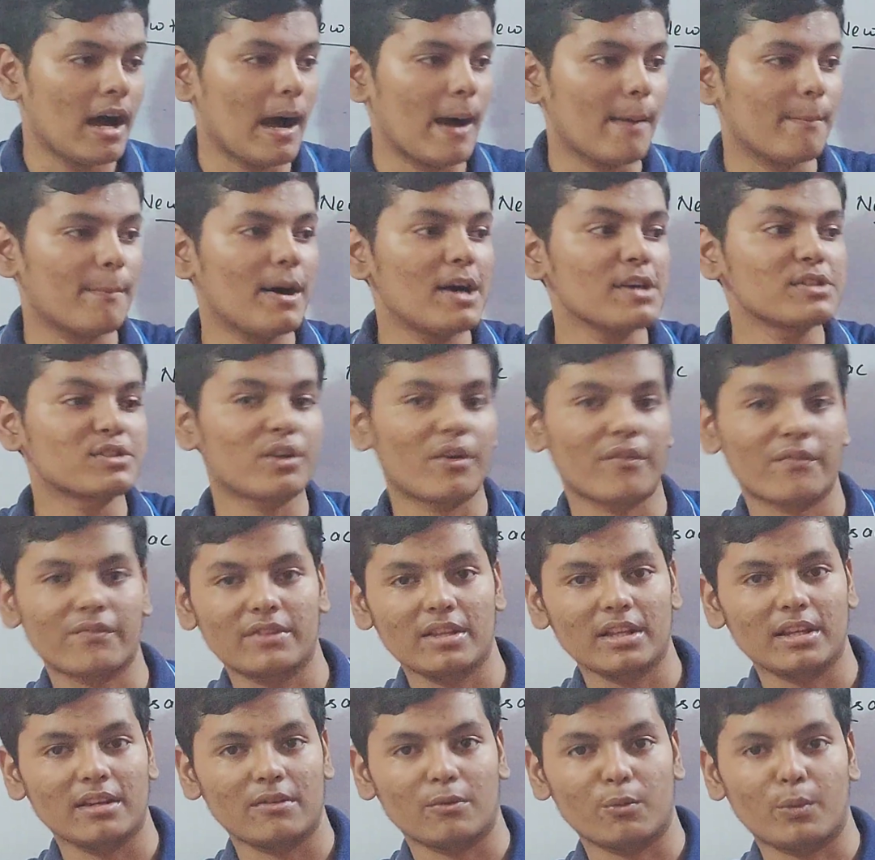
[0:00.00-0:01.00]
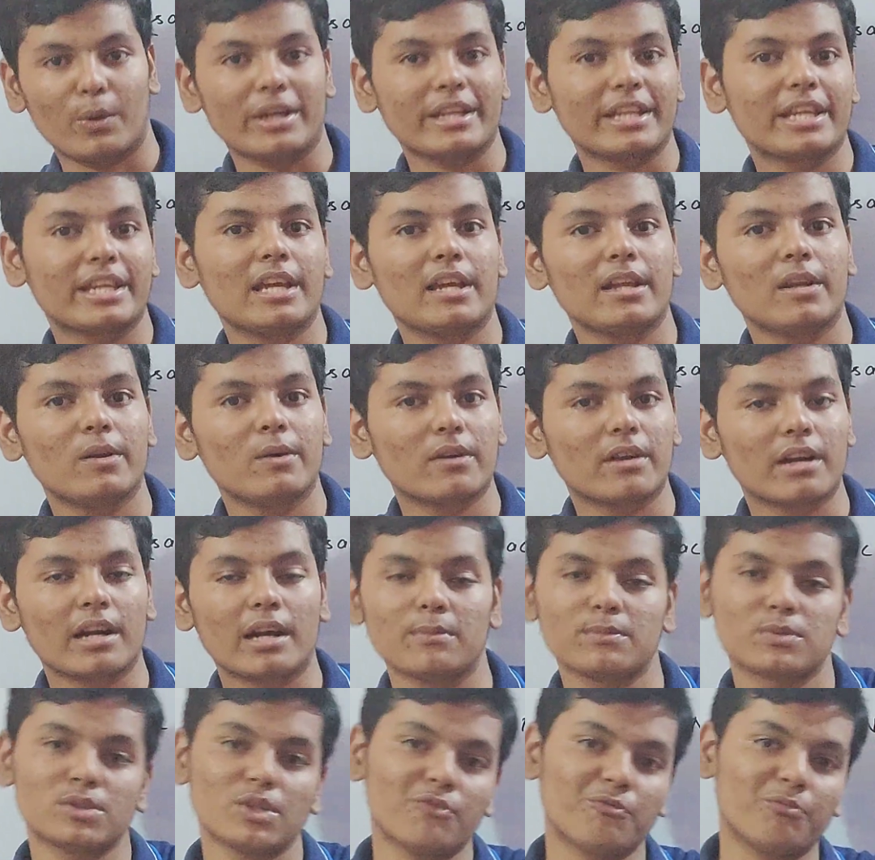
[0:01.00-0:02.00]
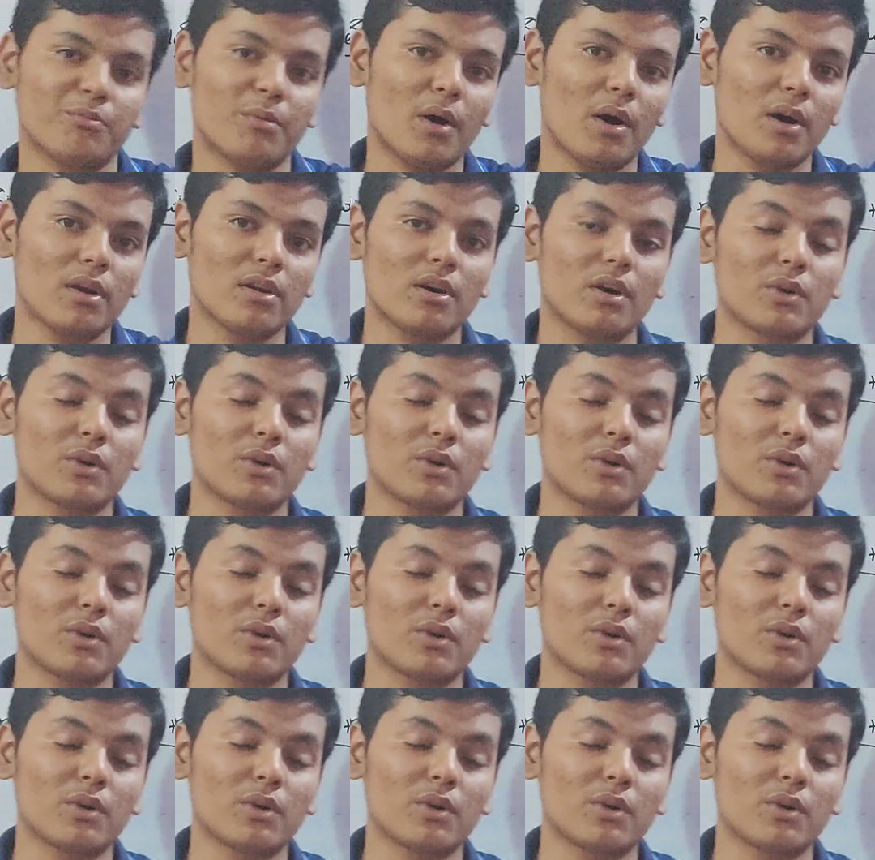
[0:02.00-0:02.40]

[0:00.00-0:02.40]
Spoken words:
a mass of the 1 kilograms of ball